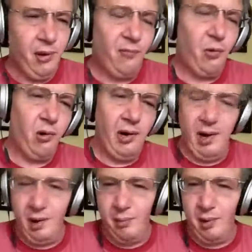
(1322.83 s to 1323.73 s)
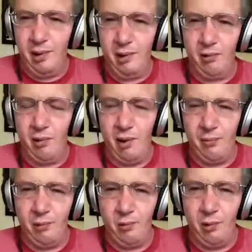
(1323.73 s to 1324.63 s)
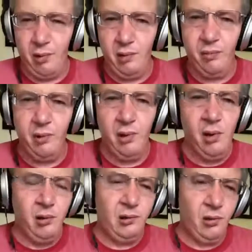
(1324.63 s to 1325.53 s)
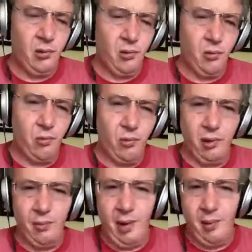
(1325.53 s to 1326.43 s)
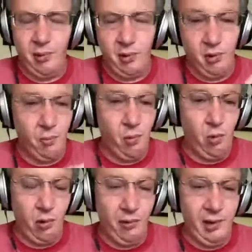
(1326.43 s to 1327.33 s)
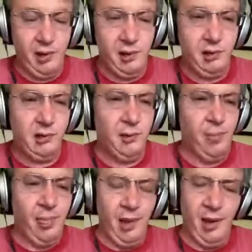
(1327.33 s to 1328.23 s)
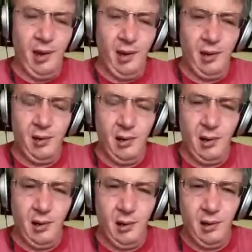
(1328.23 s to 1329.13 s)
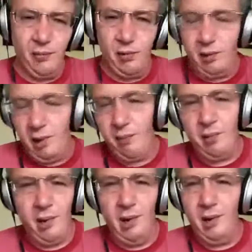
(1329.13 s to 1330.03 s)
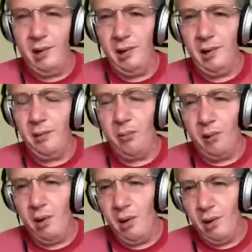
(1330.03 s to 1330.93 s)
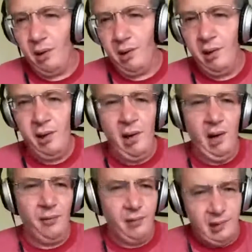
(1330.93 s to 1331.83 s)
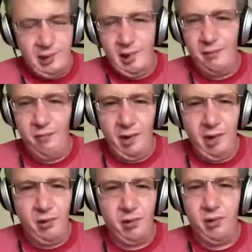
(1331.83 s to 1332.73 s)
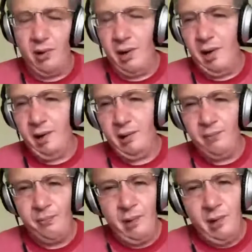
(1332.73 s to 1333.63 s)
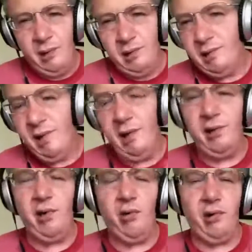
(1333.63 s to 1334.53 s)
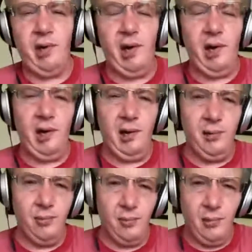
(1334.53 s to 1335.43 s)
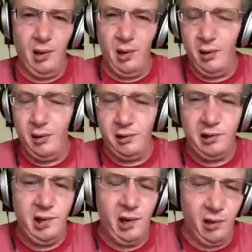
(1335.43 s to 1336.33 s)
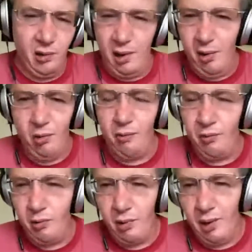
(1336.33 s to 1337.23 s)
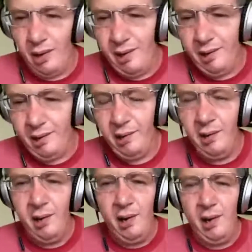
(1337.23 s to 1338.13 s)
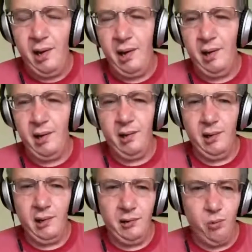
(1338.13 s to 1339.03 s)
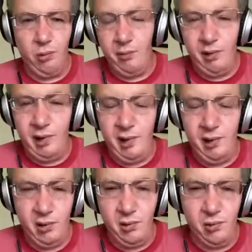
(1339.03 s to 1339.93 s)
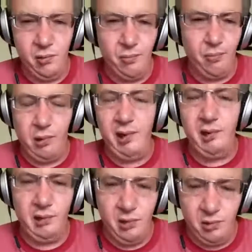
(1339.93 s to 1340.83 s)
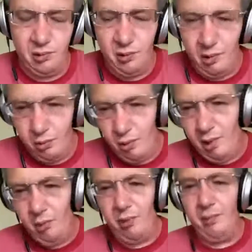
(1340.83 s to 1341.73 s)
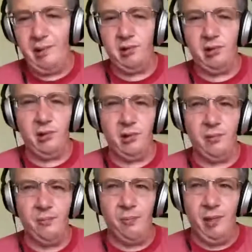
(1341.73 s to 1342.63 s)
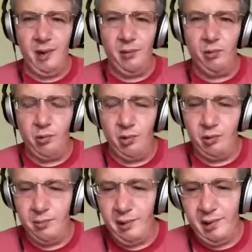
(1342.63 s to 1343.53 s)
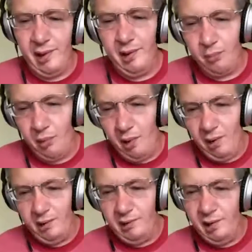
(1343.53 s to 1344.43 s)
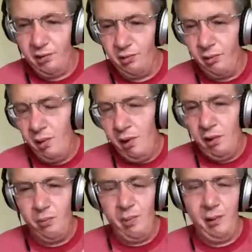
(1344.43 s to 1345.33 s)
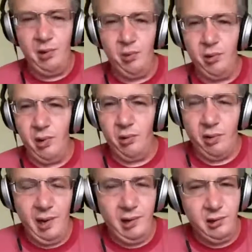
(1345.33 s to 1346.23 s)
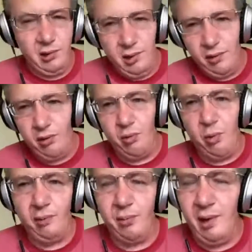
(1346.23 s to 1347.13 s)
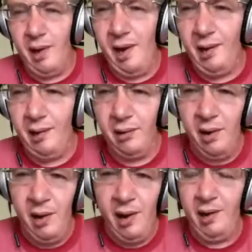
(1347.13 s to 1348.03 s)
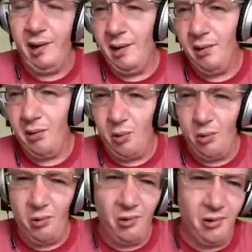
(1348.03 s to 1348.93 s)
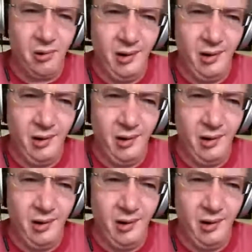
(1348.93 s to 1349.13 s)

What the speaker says: they're for anybody in TrafficWave. So we're going to be able to do more of these, and if you come to my blog, if you see a video you like, send it to your team, share it however you would like, and whatever you need to do, please do. So I want to make sure that everyone knows about that. And Brian, I see you may be doing other things. You're welcome to hang out or